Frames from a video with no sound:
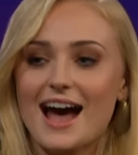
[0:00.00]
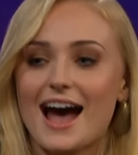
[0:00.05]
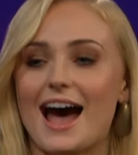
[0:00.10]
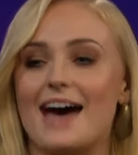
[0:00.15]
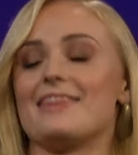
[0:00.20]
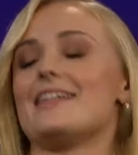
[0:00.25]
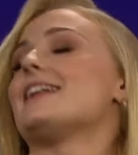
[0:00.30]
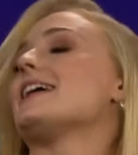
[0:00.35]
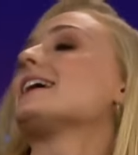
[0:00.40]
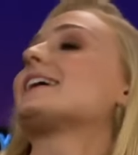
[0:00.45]

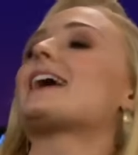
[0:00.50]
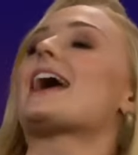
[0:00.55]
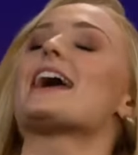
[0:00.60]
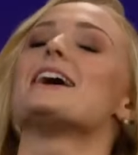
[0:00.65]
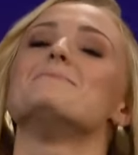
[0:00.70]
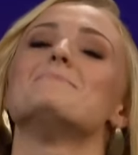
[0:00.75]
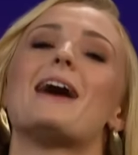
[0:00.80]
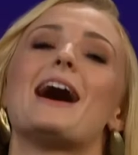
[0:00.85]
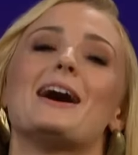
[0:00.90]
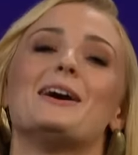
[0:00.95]
And then I
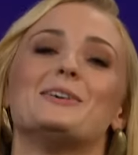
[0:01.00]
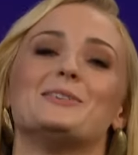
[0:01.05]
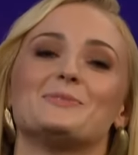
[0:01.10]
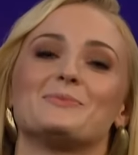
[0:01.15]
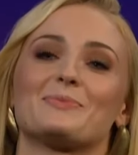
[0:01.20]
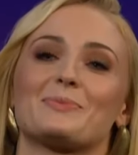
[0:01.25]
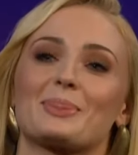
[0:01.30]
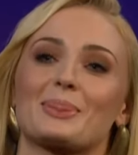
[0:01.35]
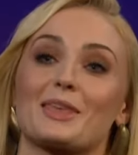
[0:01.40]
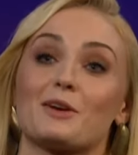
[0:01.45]
came out
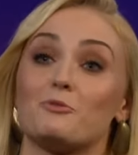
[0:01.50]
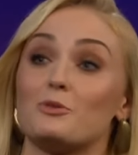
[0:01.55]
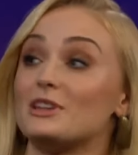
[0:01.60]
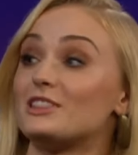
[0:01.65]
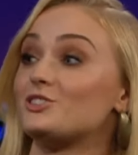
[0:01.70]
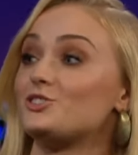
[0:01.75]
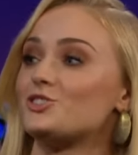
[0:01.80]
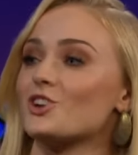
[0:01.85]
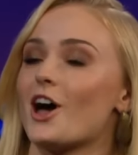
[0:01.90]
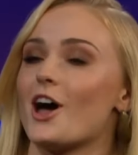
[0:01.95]

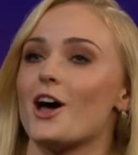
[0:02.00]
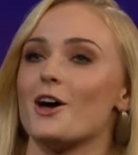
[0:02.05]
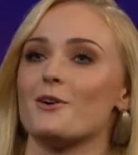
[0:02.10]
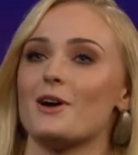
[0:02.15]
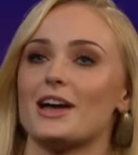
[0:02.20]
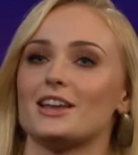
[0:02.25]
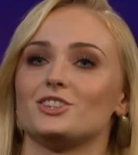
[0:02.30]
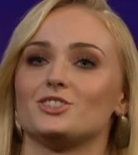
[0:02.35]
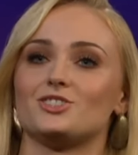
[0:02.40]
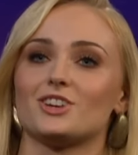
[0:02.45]
with Joe,
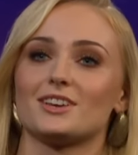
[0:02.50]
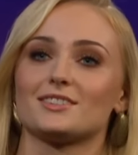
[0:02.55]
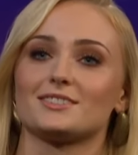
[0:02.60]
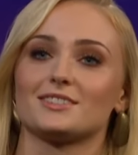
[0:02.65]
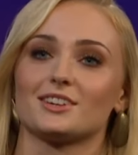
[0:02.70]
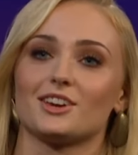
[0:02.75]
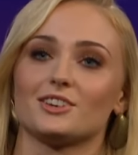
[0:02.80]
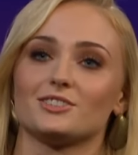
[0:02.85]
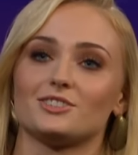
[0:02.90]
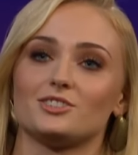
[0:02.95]
and
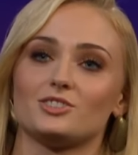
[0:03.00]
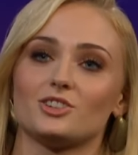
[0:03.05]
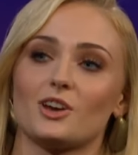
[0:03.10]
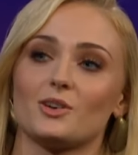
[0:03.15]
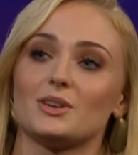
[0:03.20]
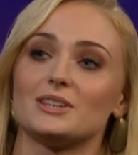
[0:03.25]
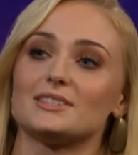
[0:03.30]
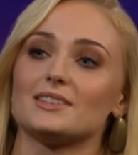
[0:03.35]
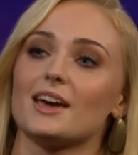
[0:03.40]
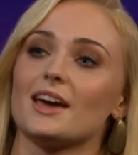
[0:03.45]
Justin goes to Joe.
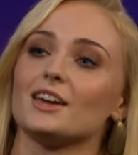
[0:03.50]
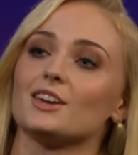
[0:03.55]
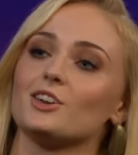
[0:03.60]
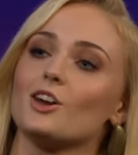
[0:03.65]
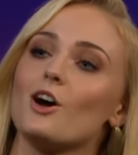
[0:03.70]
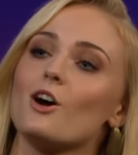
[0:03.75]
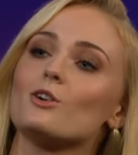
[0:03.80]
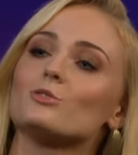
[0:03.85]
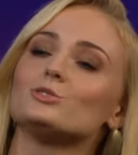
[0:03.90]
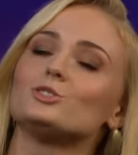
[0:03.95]
He's like,
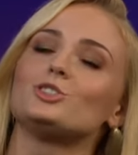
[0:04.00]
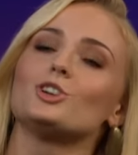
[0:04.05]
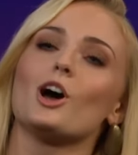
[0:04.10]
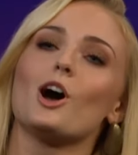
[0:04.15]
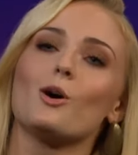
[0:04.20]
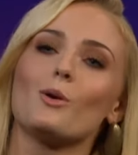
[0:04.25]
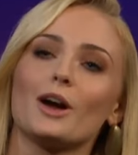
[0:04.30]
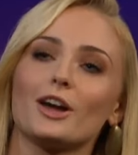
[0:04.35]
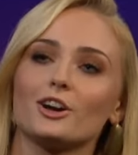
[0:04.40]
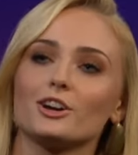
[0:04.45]
yo,
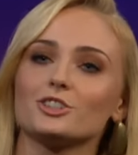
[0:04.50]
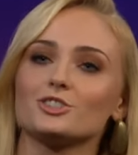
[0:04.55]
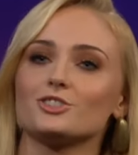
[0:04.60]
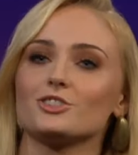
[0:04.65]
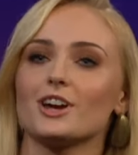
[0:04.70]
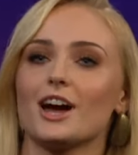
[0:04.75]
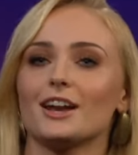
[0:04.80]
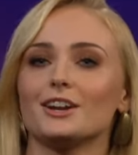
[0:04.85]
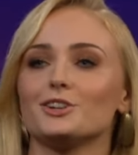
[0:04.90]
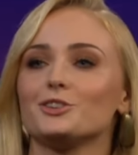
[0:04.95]
Joe, I heard you
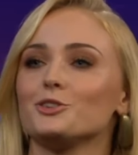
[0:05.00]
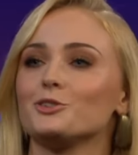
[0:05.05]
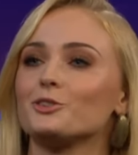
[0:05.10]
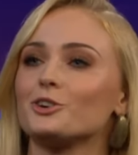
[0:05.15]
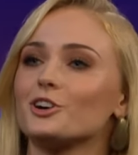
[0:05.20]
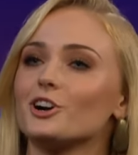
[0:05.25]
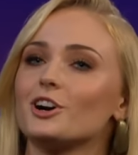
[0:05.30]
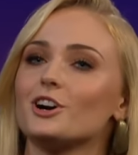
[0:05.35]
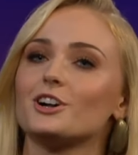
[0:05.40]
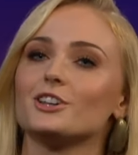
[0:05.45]
got a new
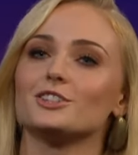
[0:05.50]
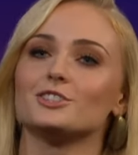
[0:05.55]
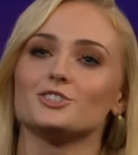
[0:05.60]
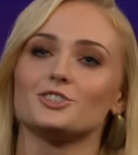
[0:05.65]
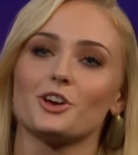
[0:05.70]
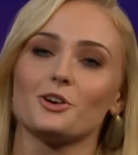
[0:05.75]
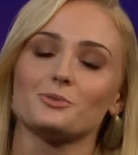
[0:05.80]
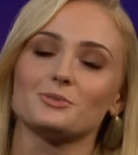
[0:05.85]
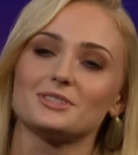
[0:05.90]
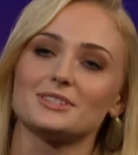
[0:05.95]
girl. And
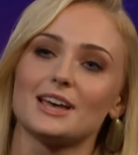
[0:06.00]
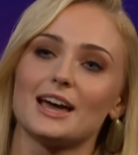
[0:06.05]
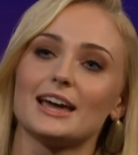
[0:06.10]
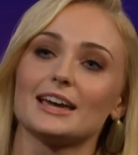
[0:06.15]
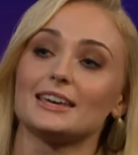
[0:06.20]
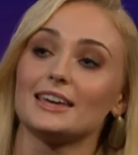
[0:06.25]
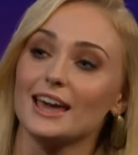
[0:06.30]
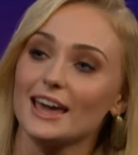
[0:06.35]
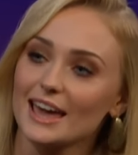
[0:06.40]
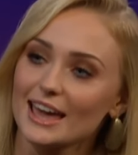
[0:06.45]
Joe was
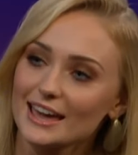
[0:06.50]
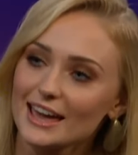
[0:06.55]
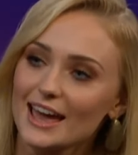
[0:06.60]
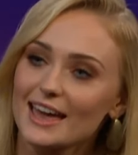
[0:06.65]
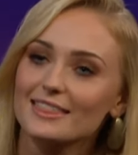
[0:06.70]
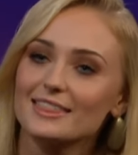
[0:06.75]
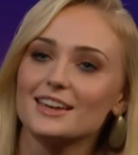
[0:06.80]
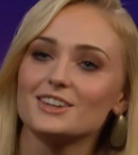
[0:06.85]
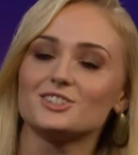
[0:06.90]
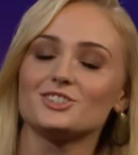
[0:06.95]
like,
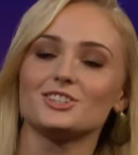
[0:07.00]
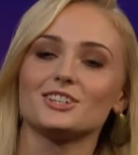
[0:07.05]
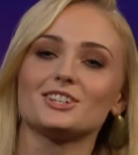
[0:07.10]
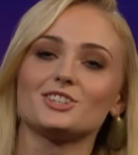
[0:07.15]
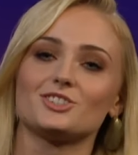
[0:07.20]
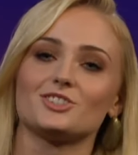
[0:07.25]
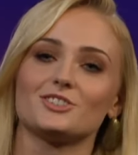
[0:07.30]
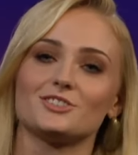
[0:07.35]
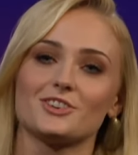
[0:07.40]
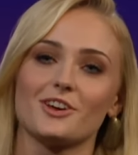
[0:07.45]
yeah, there she
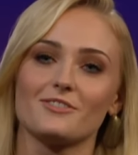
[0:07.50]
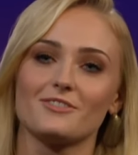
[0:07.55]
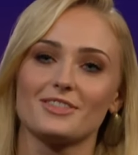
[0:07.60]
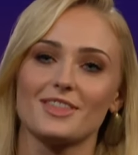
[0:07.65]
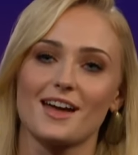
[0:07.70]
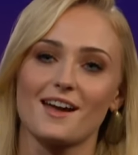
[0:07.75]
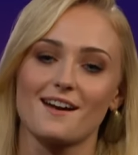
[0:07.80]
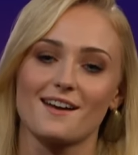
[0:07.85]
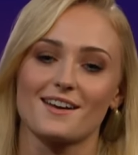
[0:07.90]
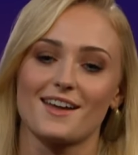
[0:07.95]
is. She's over
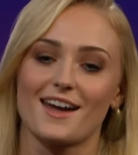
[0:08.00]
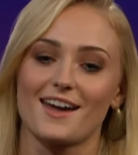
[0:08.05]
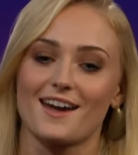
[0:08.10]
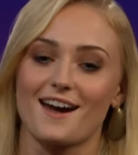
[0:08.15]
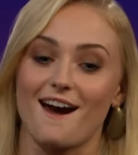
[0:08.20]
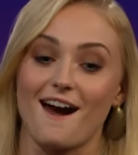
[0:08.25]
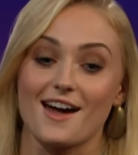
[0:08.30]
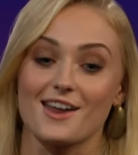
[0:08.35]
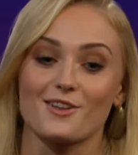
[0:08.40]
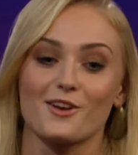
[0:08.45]
there. And
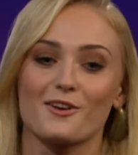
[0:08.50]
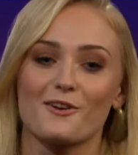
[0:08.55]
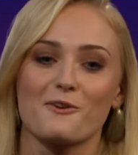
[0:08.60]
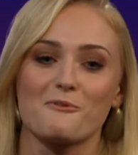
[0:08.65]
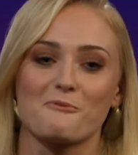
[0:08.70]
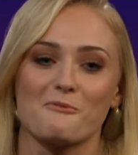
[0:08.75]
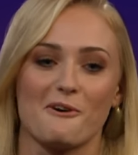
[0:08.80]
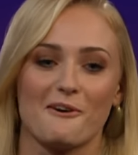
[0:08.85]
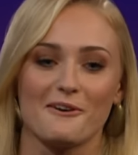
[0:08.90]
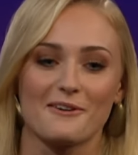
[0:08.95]
I don't know
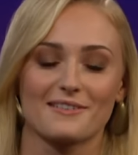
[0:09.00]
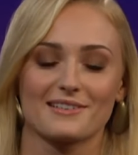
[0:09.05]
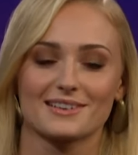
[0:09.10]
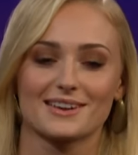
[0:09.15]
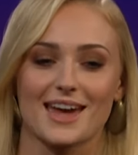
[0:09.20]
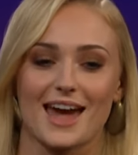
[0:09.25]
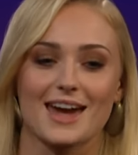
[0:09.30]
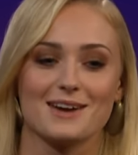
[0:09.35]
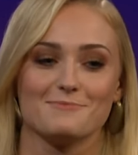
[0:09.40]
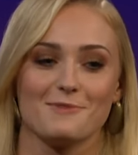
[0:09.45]
what
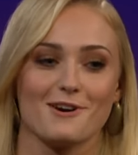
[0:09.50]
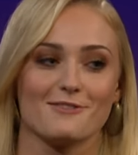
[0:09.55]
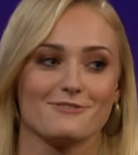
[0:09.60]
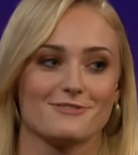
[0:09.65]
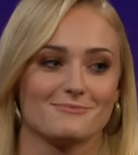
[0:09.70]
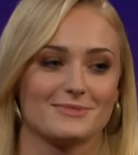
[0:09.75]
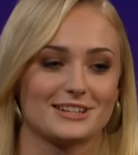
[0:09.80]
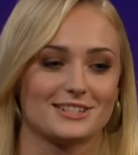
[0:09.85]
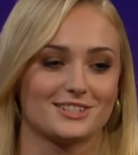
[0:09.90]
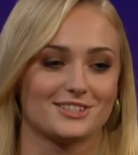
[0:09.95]
came over
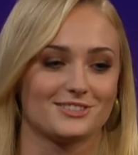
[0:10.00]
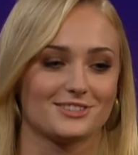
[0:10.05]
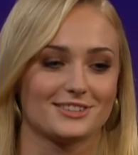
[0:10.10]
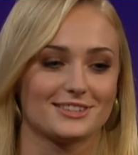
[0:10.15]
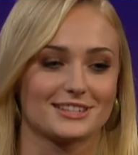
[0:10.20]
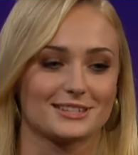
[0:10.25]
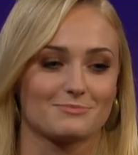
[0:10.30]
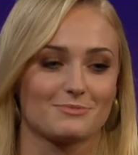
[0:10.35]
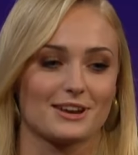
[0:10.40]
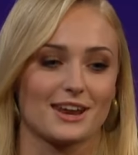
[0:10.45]
me to do
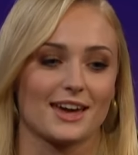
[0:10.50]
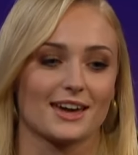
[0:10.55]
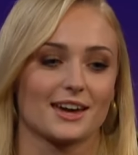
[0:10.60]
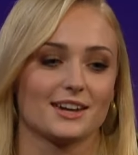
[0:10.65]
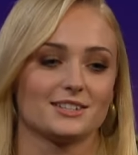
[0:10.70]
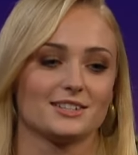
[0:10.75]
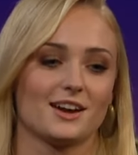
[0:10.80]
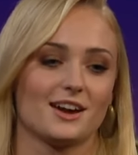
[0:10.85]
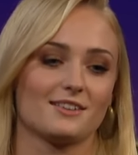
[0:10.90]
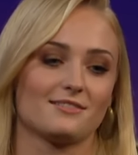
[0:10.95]
this, but, like,
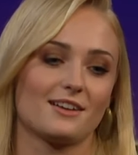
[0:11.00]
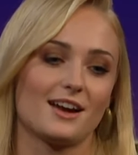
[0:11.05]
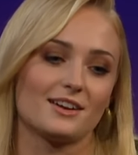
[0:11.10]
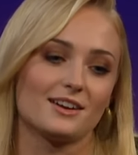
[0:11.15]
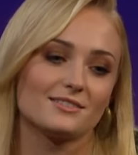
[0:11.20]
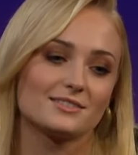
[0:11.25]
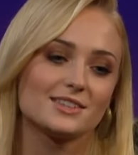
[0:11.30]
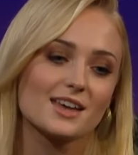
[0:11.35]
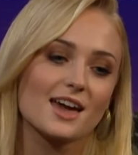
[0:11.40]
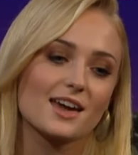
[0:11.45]
I turned around.
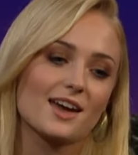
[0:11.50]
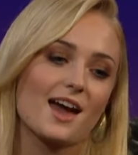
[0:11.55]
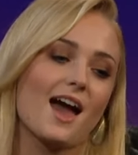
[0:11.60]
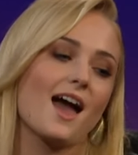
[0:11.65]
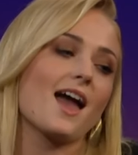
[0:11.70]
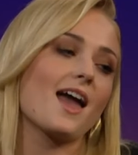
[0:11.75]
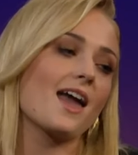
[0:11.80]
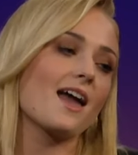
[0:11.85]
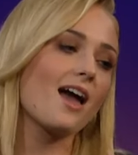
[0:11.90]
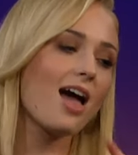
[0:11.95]
I was like,
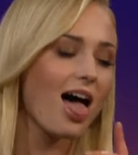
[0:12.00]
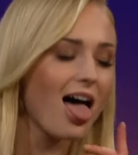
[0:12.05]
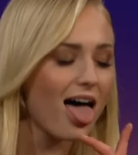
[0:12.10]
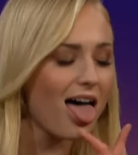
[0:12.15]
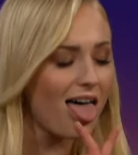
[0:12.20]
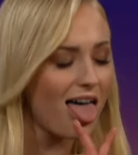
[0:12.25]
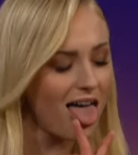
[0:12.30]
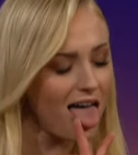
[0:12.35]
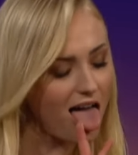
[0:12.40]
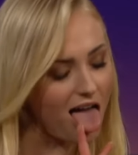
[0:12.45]

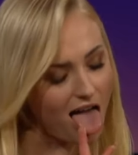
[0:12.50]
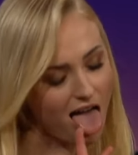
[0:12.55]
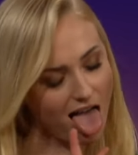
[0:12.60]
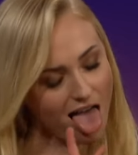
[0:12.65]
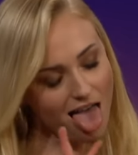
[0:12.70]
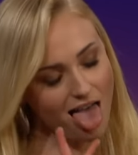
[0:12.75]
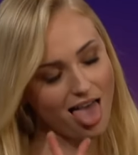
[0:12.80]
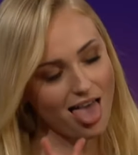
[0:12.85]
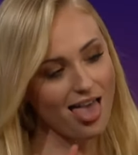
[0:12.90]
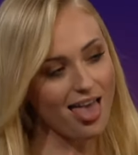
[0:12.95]

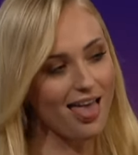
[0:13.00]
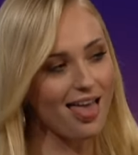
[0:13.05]
hi.